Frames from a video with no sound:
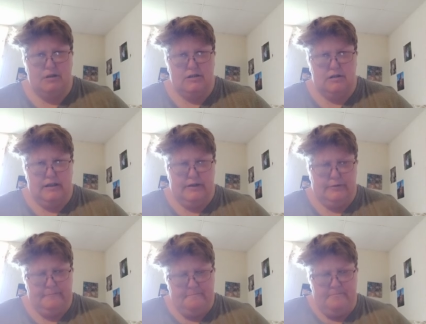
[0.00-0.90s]
bucks
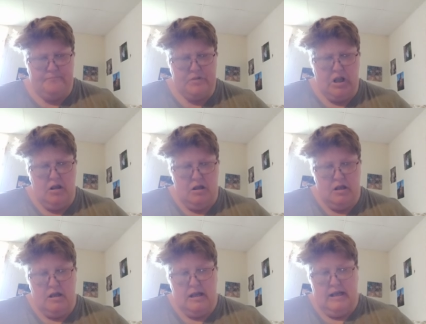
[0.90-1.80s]
altogether.
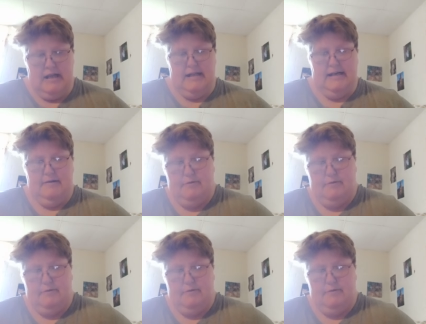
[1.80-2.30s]
And then I